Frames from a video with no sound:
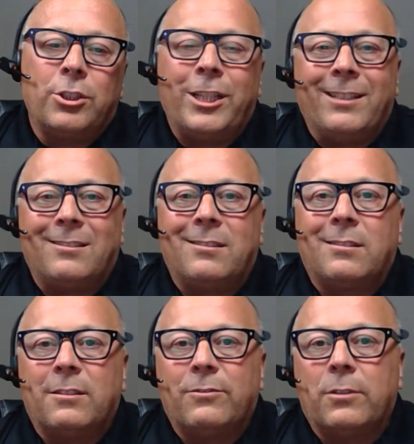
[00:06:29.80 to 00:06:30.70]

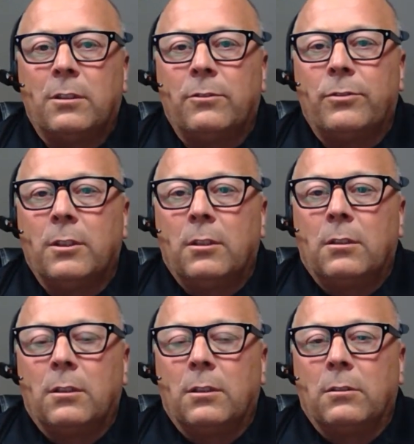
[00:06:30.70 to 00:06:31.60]
chances of
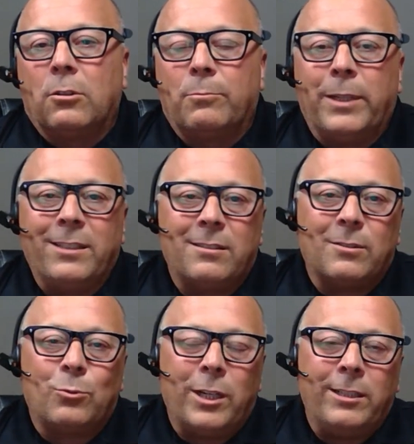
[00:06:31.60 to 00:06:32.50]

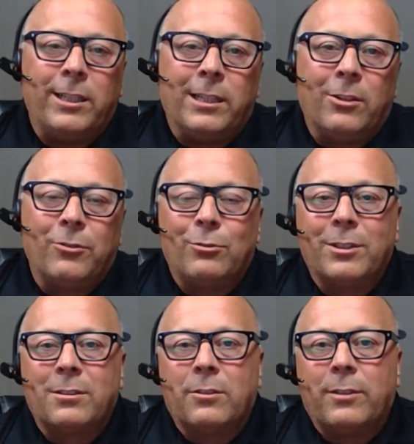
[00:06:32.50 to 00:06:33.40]
basis widening out, the
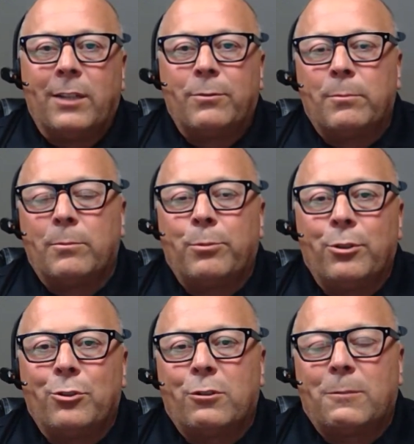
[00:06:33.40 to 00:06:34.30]
risk of that from the
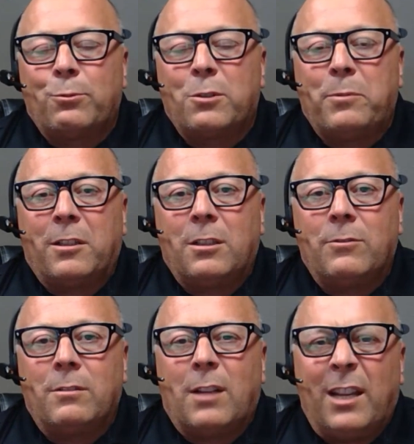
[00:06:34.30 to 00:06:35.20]
producer's perspective,
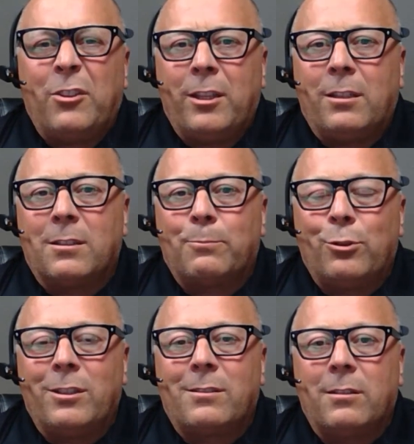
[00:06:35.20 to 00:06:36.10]
I think is
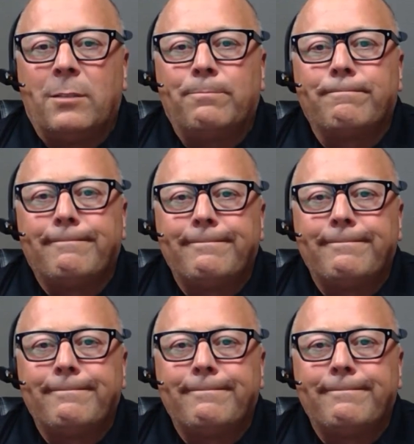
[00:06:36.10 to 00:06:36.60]
pretty slim.